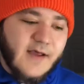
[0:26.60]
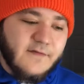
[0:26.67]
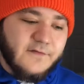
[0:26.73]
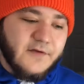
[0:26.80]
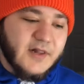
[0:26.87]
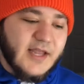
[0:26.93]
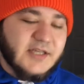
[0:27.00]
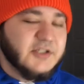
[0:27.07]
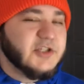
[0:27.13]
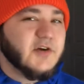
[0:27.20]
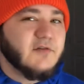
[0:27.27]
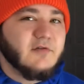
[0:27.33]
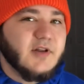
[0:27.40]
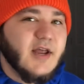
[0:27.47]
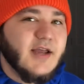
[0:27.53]
feel like
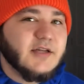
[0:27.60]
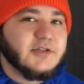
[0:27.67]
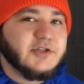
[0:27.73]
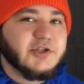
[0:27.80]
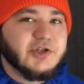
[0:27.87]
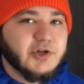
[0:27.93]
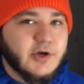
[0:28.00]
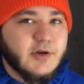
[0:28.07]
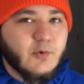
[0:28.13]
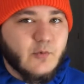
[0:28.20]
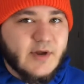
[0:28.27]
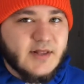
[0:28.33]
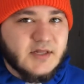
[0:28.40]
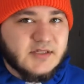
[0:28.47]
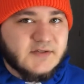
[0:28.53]
Shovel Knight should win this